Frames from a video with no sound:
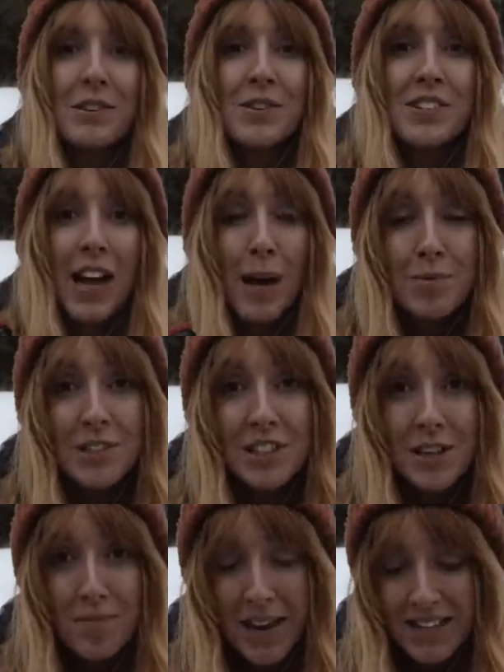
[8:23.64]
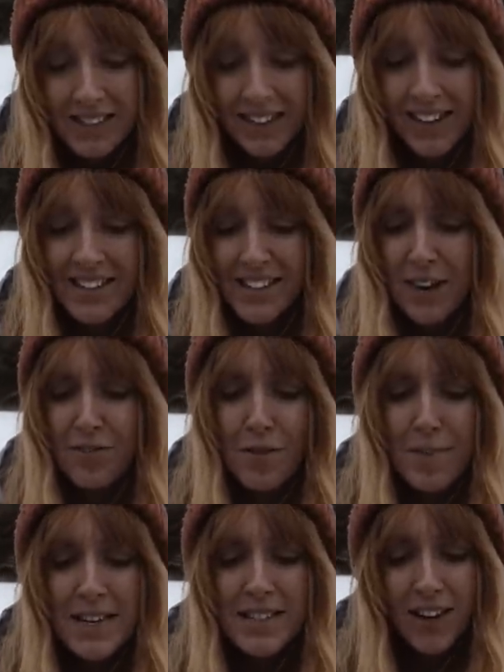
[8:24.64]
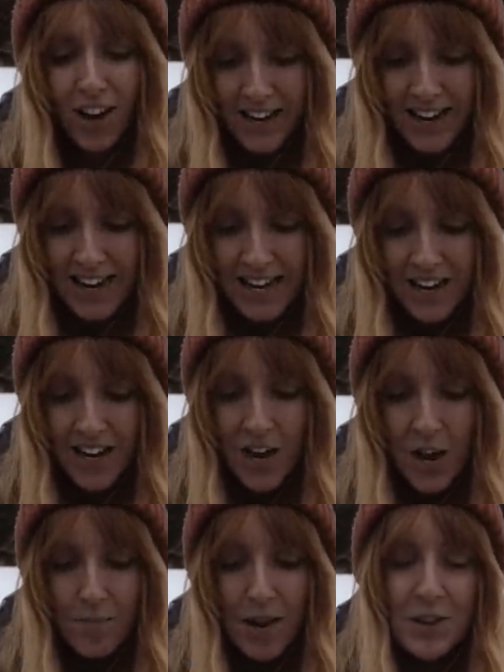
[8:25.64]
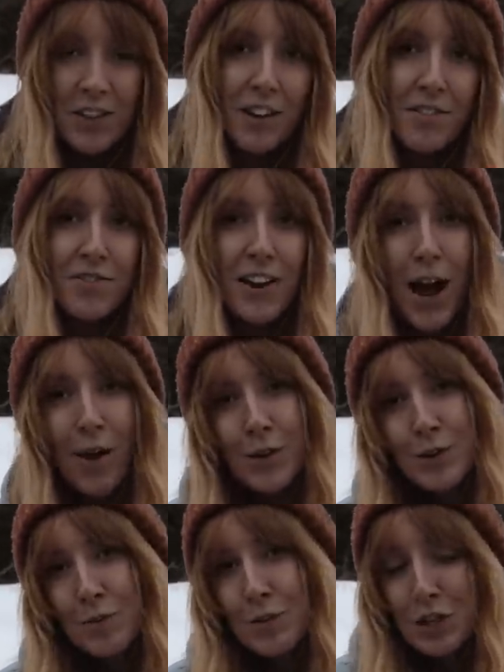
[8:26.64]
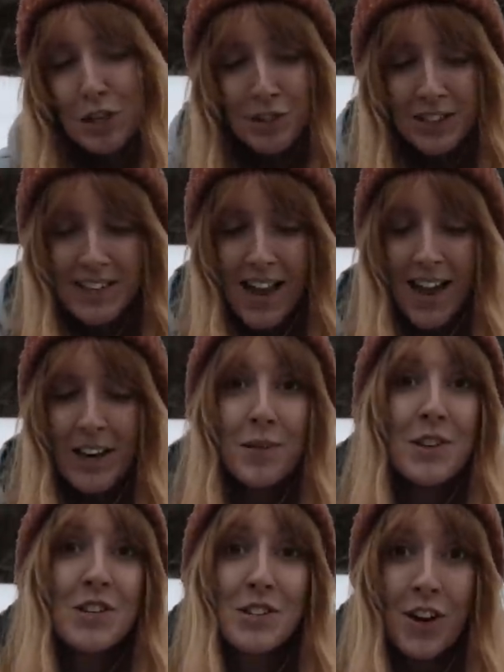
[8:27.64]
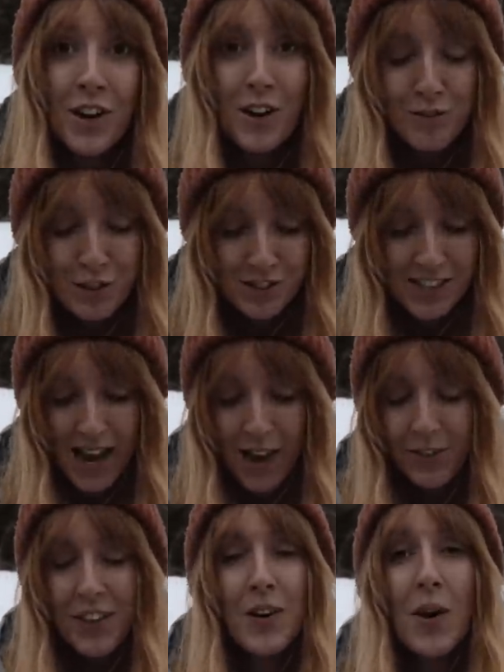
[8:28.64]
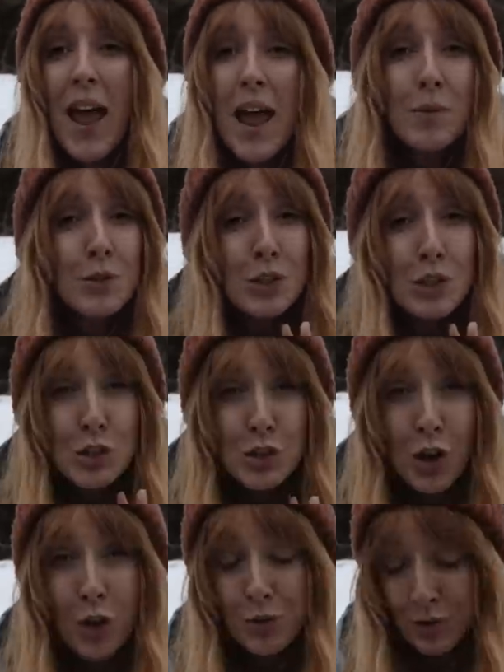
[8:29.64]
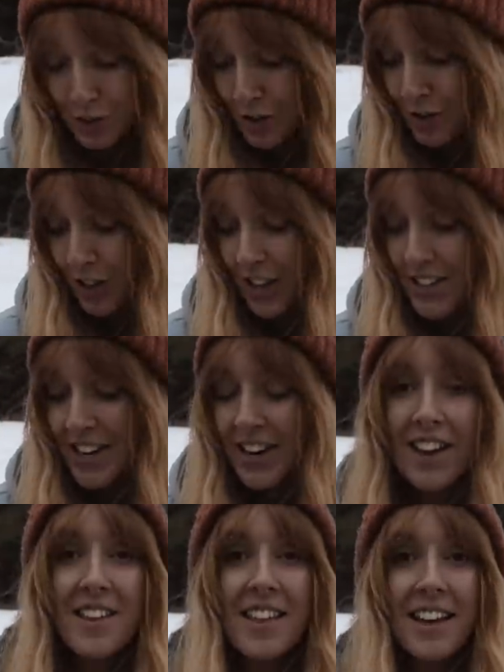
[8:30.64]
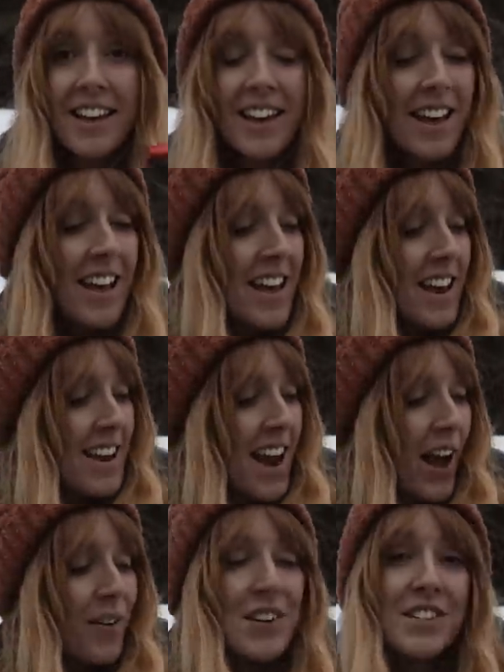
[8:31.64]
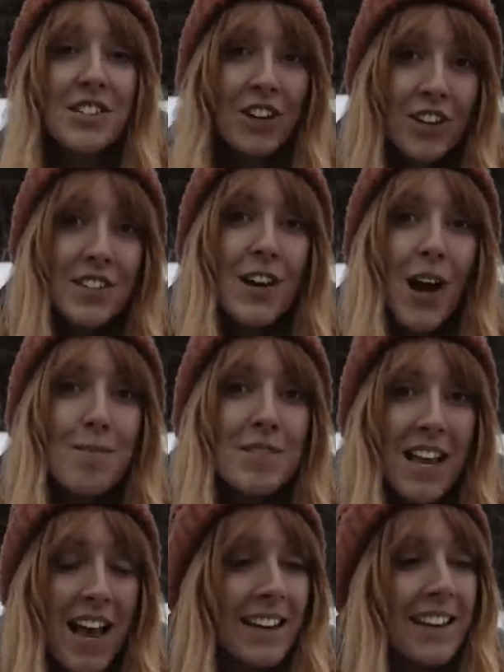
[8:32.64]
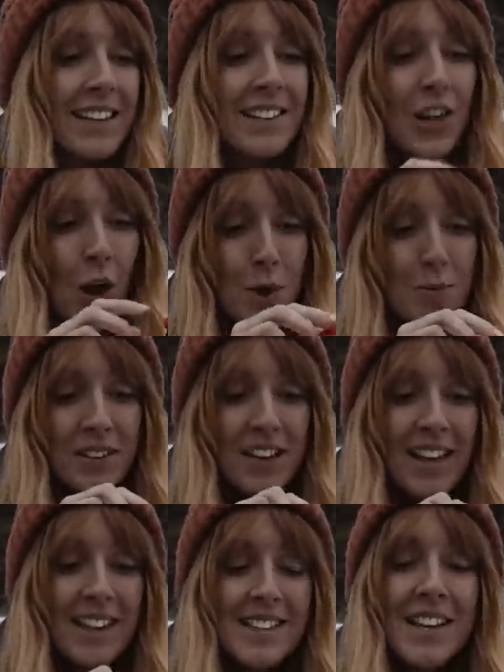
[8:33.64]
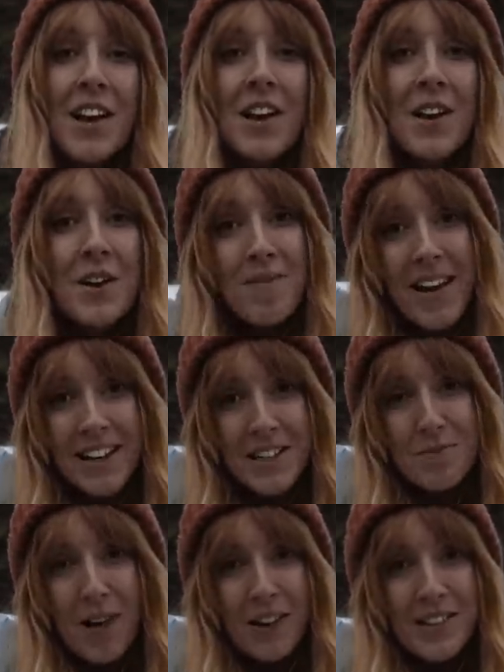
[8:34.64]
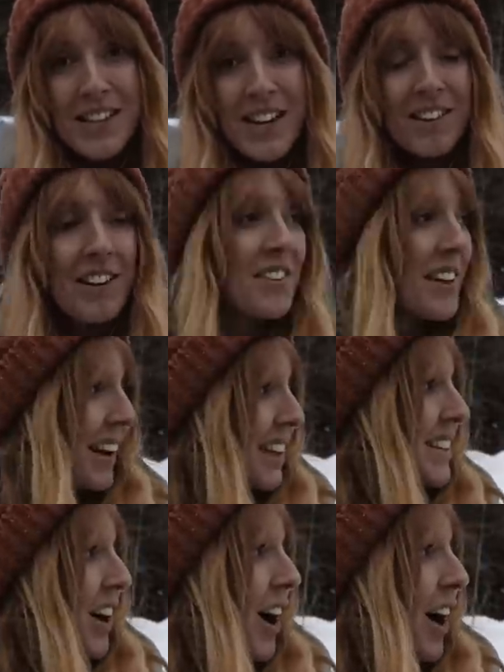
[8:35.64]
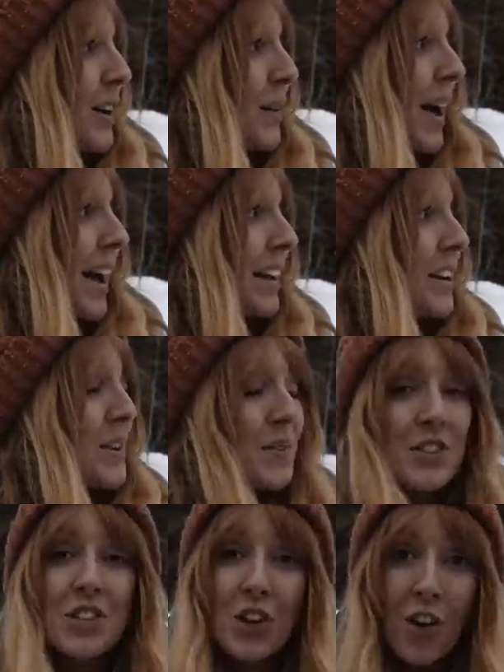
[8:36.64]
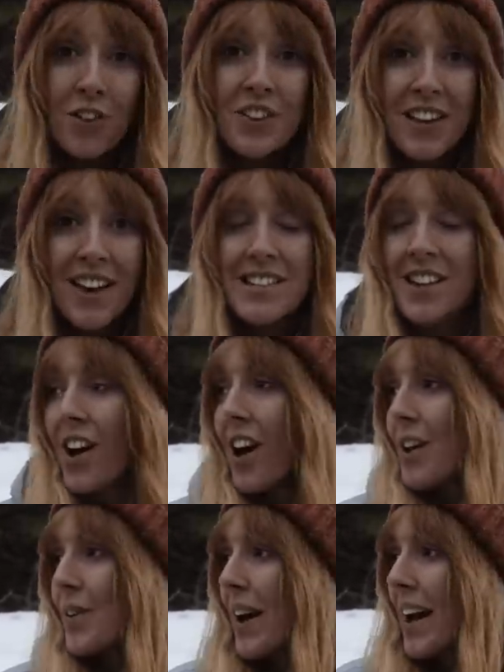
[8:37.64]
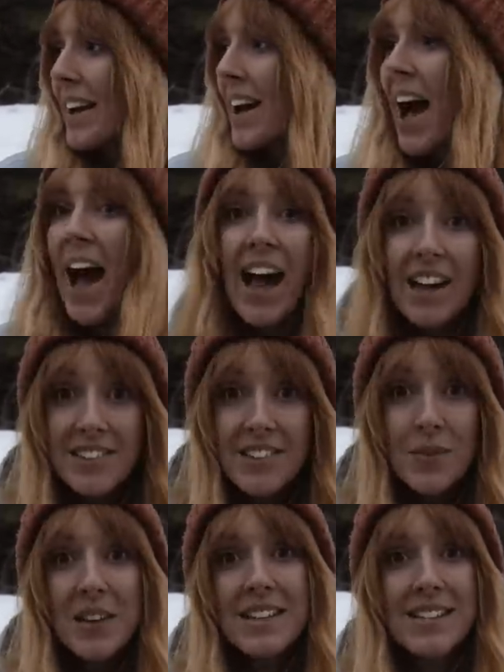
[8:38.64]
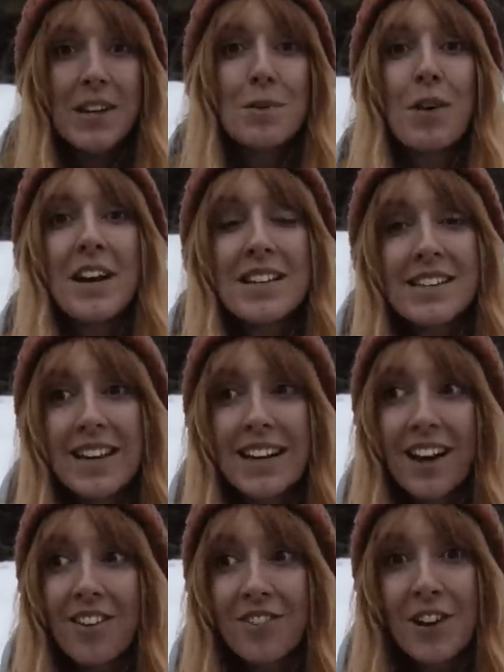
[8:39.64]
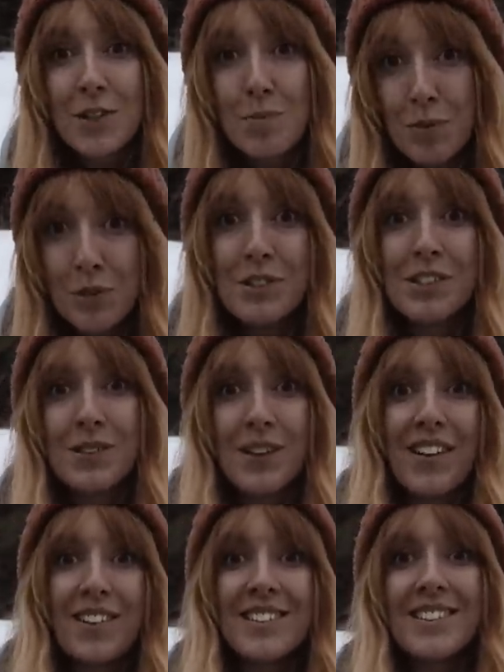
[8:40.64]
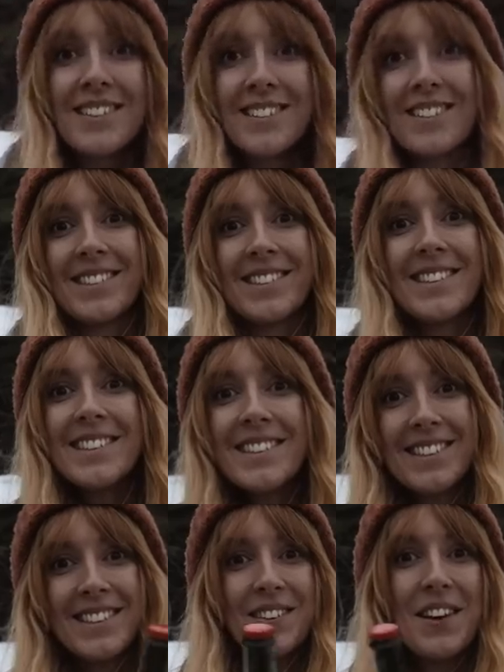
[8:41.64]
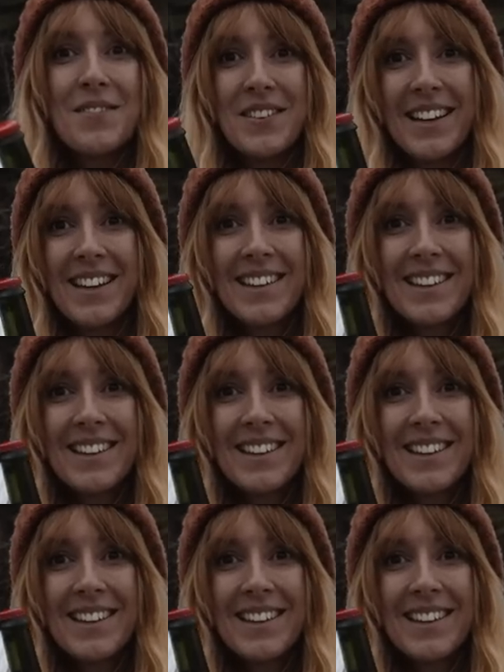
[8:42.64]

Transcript: which was absolutely amazing. It's like fermented honey made with like flowers from the Yucatan, which is on our route south. It was so good, and I think now is as good a time as any to open this. Made it to mile 0 of the Alaska Highway. We're just off the Alaska Highway, and we can celebrate seeing our first moose as well. Shall we open it?